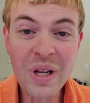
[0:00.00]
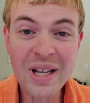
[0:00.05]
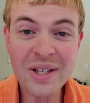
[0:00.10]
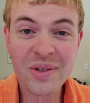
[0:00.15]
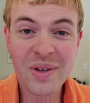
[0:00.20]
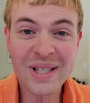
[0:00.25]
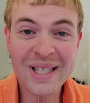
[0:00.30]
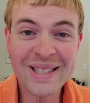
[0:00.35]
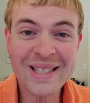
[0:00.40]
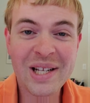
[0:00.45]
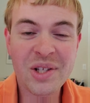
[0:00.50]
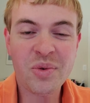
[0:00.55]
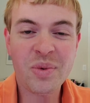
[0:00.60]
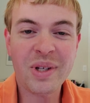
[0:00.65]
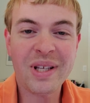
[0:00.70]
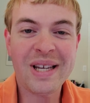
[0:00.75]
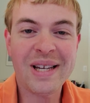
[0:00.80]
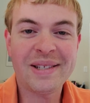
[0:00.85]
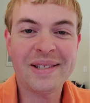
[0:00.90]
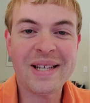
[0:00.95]
So I think that's
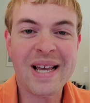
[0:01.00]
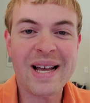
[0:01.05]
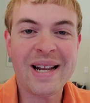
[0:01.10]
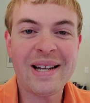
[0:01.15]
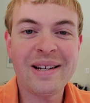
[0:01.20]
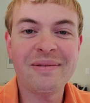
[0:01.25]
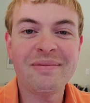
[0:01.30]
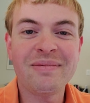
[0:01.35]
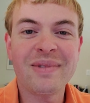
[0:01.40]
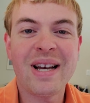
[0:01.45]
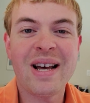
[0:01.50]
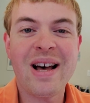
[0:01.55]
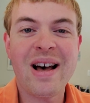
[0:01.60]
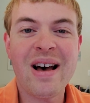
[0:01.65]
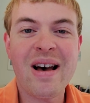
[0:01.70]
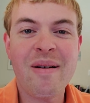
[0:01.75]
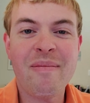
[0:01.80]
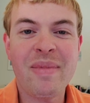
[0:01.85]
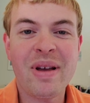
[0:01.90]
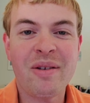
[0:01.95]
really exciting.
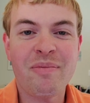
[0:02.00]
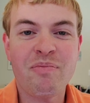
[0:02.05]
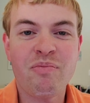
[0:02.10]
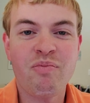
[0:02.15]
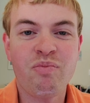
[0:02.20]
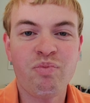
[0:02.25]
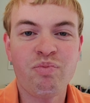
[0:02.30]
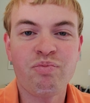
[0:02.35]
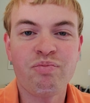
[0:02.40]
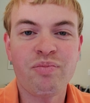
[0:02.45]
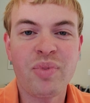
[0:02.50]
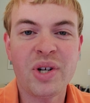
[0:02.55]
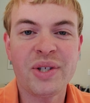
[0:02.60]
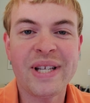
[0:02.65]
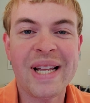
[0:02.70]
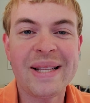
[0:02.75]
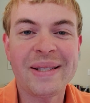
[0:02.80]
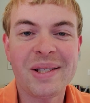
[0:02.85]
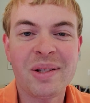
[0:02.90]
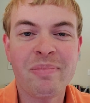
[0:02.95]
It
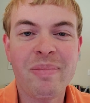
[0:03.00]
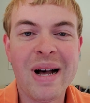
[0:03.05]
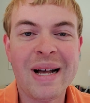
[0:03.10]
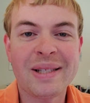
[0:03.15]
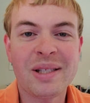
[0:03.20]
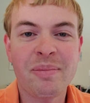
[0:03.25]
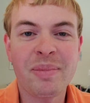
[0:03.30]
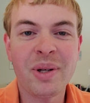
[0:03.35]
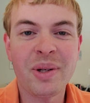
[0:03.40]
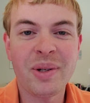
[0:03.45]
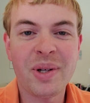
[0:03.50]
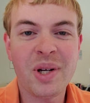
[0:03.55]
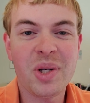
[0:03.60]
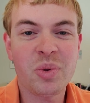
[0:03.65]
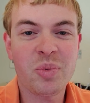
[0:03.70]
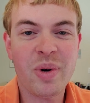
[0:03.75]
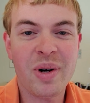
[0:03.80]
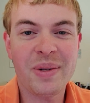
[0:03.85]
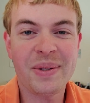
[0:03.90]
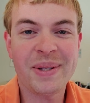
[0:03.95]
presents some
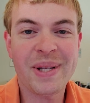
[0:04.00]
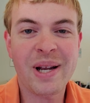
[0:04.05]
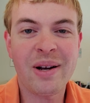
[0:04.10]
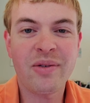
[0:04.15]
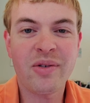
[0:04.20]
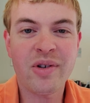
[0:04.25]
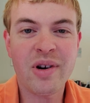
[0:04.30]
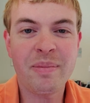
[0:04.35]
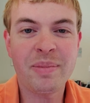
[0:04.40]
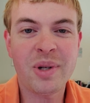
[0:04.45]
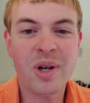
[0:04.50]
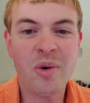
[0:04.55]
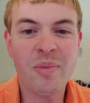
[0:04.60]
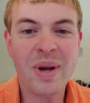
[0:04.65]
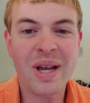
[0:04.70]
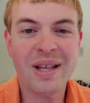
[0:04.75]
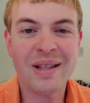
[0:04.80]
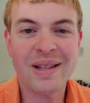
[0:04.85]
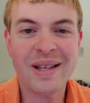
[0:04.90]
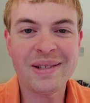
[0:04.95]
possibilities where instead of crypto
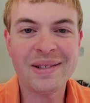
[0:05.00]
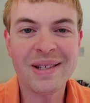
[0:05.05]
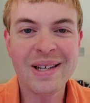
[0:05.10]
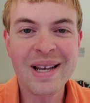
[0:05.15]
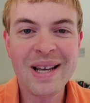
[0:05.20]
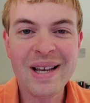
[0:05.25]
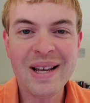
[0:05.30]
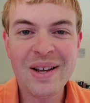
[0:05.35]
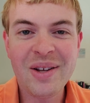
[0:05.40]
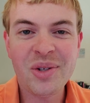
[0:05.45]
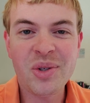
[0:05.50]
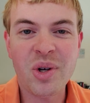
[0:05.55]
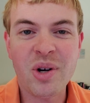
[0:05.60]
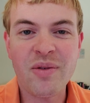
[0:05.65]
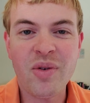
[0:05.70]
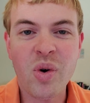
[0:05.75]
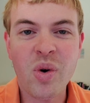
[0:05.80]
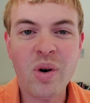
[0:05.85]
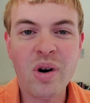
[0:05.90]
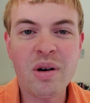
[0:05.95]
being this sort
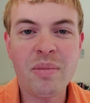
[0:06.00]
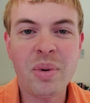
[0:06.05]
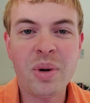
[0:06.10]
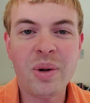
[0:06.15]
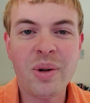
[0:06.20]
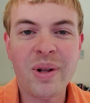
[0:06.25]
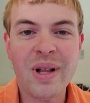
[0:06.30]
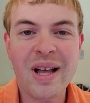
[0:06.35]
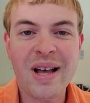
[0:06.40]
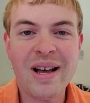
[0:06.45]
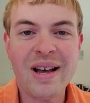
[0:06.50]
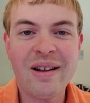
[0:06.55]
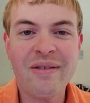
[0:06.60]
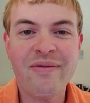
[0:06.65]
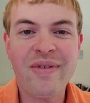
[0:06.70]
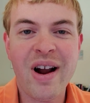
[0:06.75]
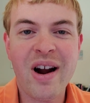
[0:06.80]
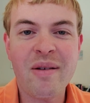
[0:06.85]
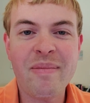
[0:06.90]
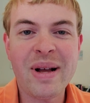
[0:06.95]
of horrible
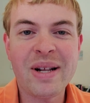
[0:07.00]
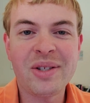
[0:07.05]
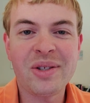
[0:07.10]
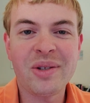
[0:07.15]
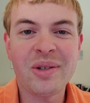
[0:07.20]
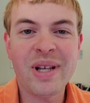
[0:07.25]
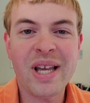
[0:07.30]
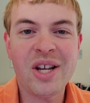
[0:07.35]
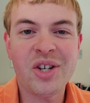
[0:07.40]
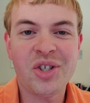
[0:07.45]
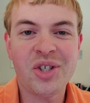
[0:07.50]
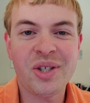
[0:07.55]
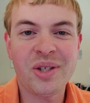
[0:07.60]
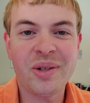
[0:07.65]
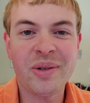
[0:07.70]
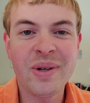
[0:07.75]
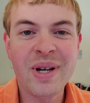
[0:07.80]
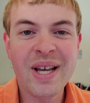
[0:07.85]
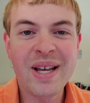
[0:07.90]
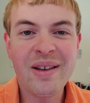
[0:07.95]
environmental
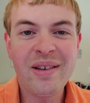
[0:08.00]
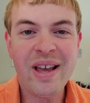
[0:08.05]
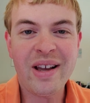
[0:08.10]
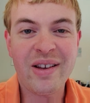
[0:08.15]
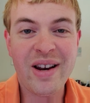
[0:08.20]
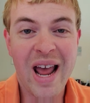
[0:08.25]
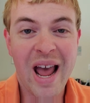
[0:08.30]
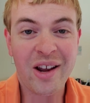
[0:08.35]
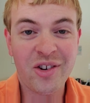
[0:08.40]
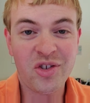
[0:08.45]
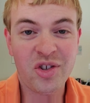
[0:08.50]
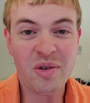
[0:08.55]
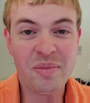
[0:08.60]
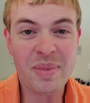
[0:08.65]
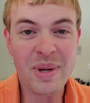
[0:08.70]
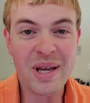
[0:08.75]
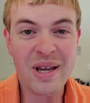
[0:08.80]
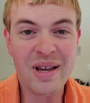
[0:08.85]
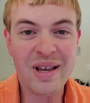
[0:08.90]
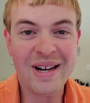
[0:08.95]
issue, it could actually
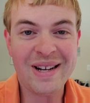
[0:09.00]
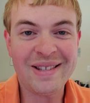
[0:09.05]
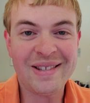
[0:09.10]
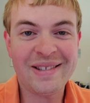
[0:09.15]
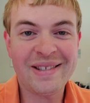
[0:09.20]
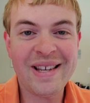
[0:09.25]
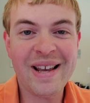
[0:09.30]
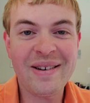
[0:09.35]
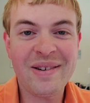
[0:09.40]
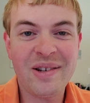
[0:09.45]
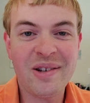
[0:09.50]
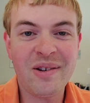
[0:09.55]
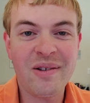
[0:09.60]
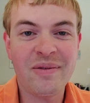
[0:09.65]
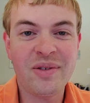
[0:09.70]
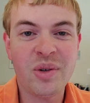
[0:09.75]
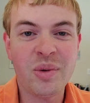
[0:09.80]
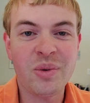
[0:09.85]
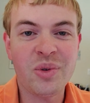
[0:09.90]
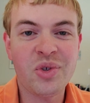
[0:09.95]
be an
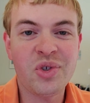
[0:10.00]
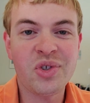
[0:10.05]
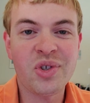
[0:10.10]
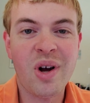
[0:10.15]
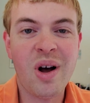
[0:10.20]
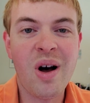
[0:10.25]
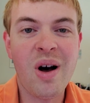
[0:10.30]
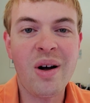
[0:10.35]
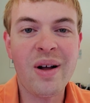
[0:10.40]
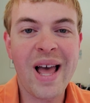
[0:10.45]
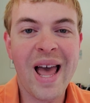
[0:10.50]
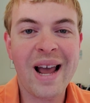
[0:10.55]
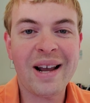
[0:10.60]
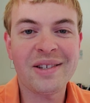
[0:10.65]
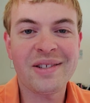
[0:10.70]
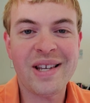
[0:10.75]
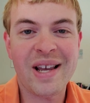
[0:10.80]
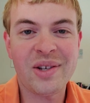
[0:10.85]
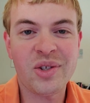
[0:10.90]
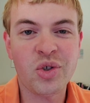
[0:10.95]
incentive to install
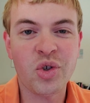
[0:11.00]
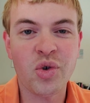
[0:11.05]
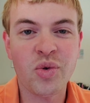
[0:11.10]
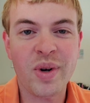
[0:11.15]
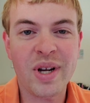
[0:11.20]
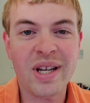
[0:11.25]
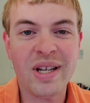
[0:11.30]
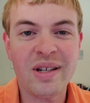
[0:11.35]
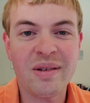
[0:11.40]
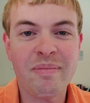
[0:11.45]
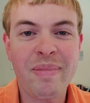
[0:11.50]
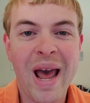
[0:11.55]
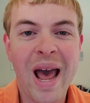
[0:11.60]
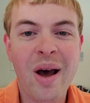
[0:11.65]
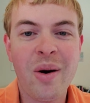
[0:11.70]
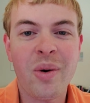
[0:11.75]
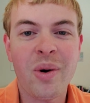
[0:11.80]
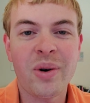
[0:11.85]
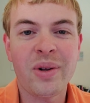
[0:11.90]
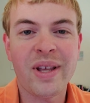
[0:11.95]
excess green
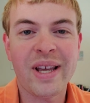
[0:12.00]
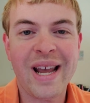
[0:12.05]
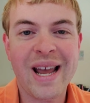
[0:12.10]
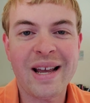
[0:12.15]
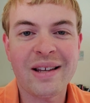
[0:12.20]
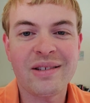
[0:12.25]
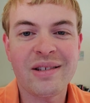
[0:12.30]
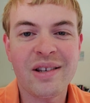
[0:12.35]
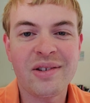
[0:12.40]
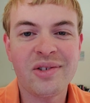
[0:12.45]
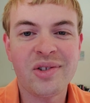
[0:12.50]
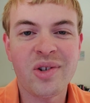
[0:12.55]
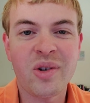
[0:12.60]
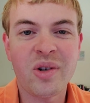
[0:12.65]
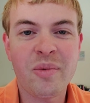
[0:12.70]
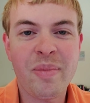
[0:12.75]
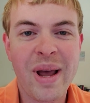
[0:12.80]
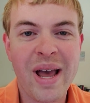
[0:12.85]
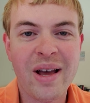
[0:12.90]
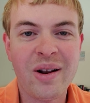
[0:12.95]
power, like excess
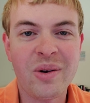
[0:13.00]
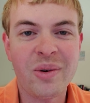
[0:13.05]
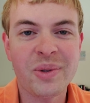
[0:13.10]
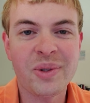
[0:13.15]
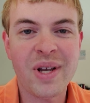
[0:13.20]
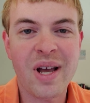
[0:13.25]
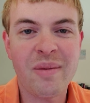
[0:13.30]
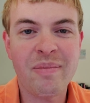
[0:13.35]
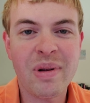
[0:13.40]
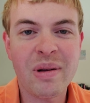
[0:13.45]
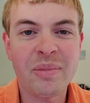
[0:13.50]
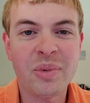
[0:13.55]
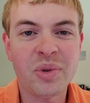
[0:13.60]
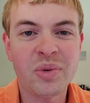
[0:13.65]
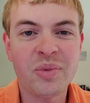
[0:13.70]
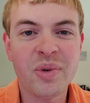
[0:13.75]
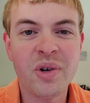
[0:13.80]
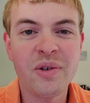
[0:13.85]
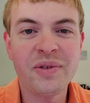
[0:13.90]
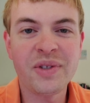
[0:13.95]
solar panels on
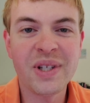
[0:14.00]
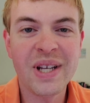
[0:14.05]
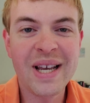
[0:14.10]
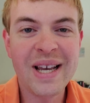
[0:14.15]
people's roofs,